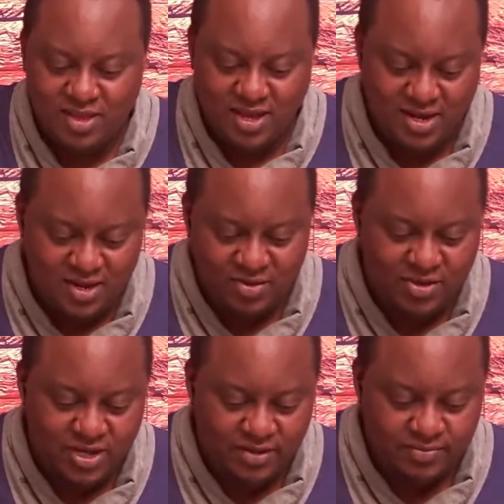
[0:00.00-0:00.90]

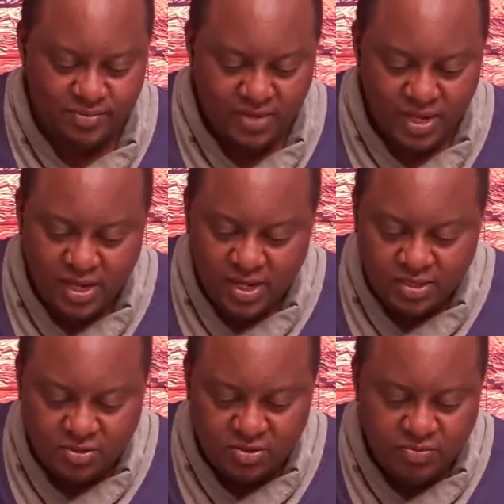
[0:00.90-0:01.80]
Hallelujah
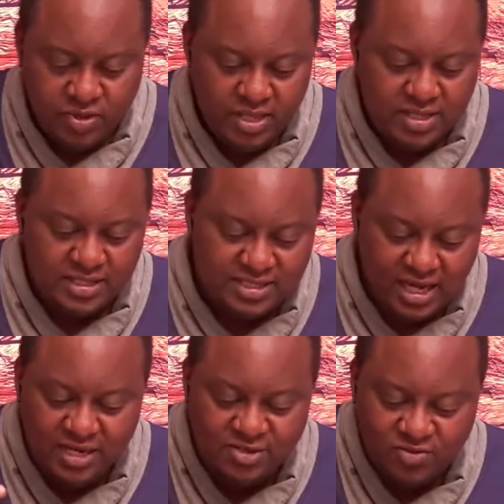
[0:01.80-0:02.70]
in the
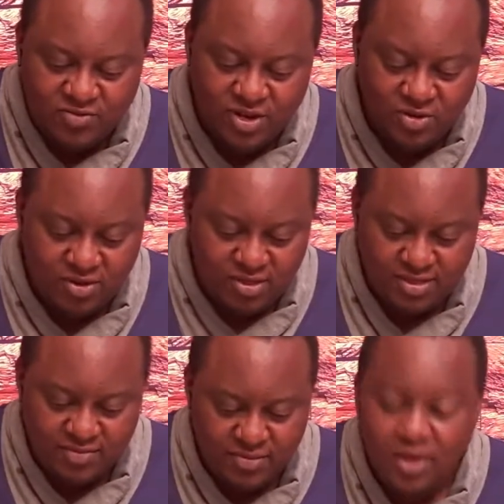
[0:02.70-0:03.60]
sides of the north,
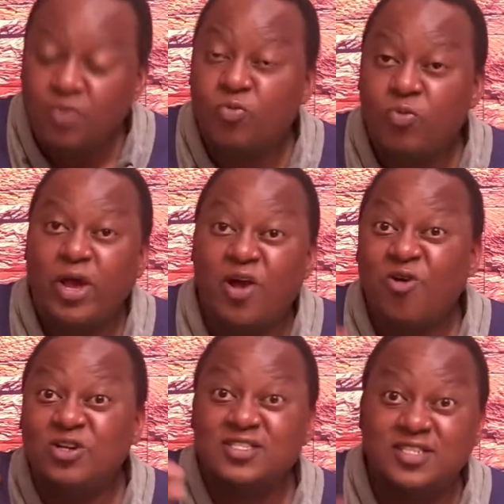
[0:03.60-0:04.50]
where
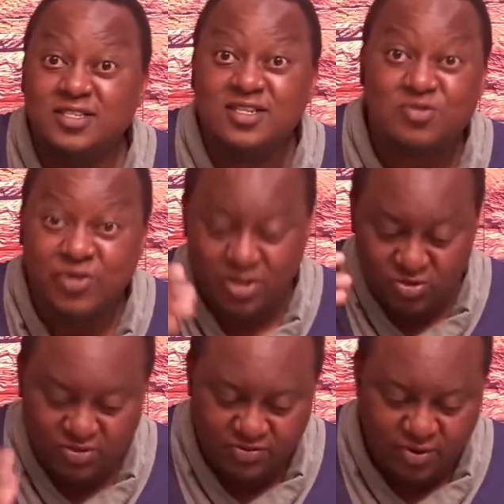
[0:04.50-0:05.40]
God sits. That's where
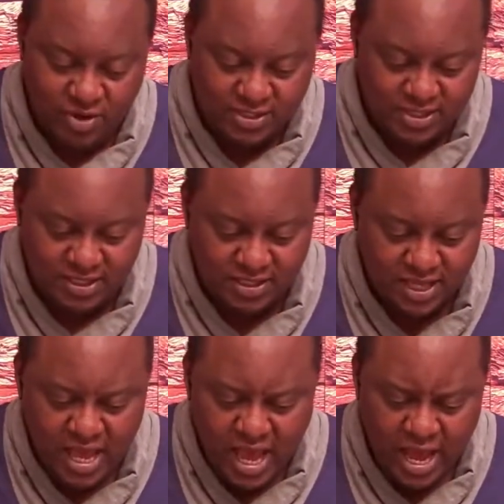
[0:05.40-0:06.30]
Lucifer wants. He says,
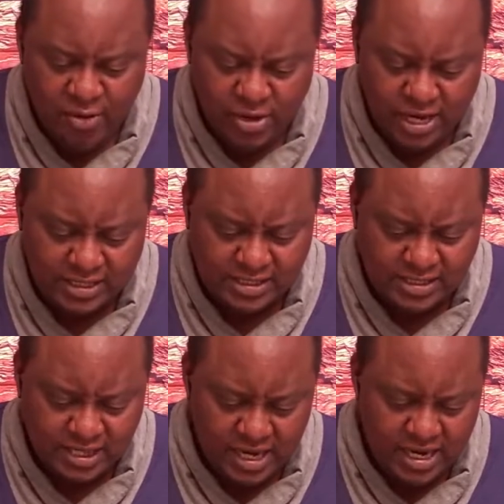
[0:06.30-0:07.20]
I will
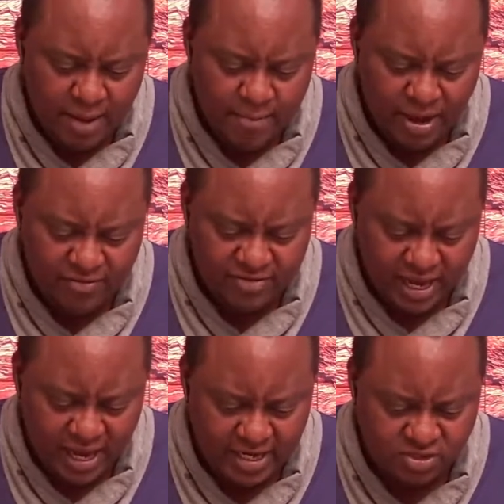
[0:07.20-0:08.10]
ascend above the
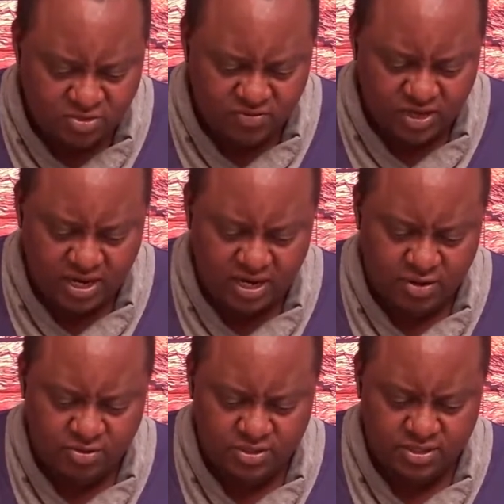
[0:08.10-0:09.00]
heights of the
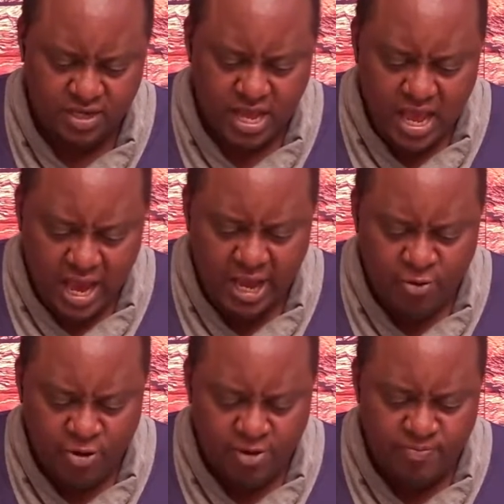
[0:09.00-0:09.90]
clouds. I
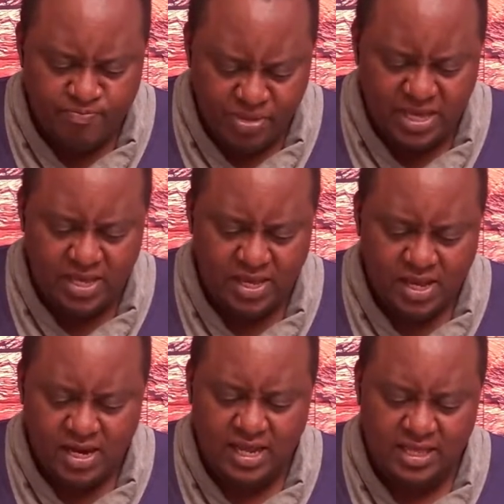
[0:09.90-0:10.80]
will be
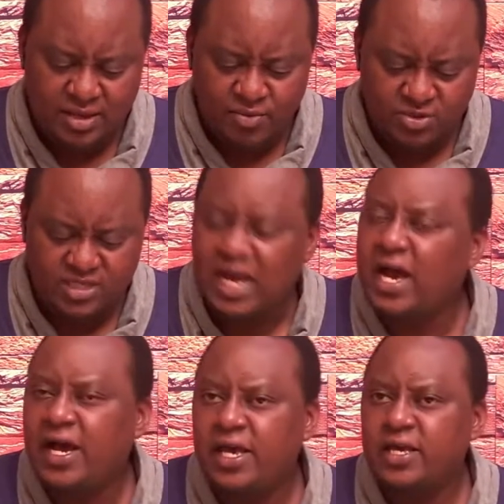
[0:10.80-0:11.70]
like the Most High.